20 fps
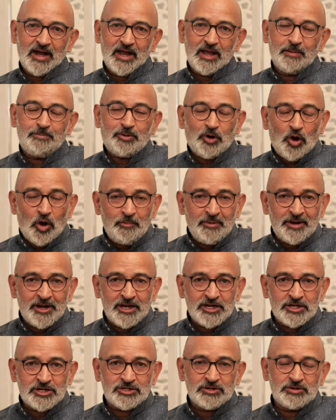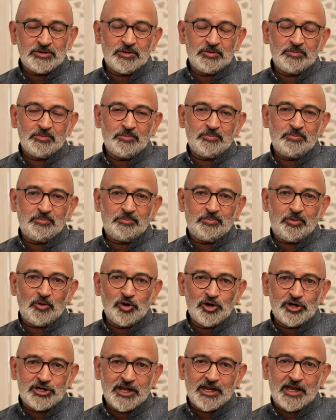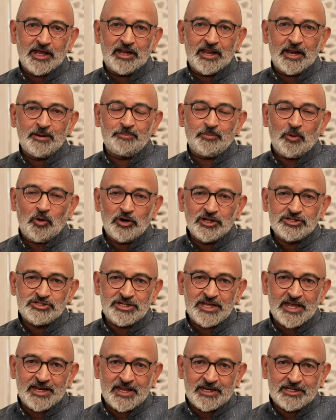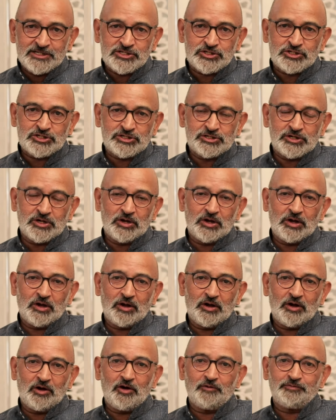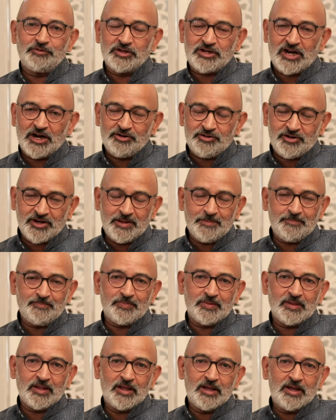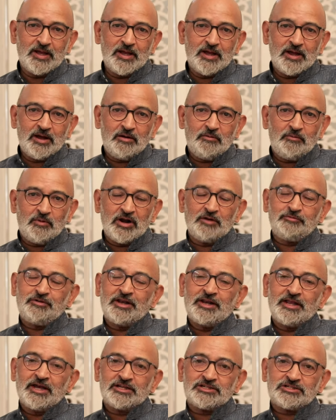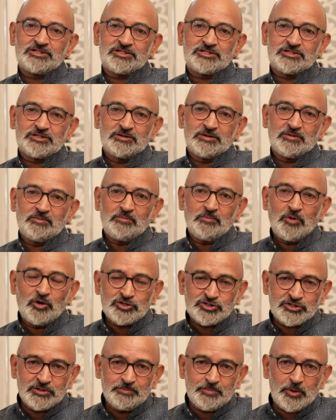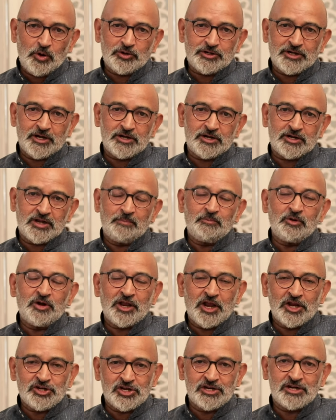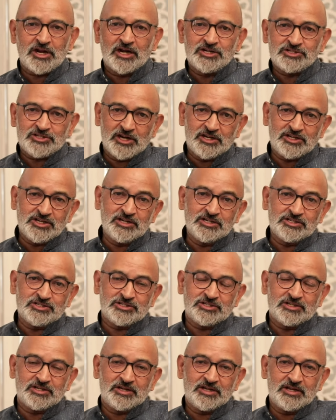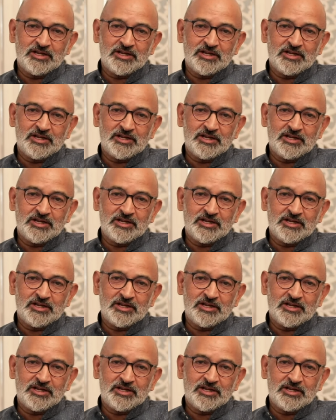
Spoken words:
a prominent political and policy analyst of the country, one of India's most important communication consultants,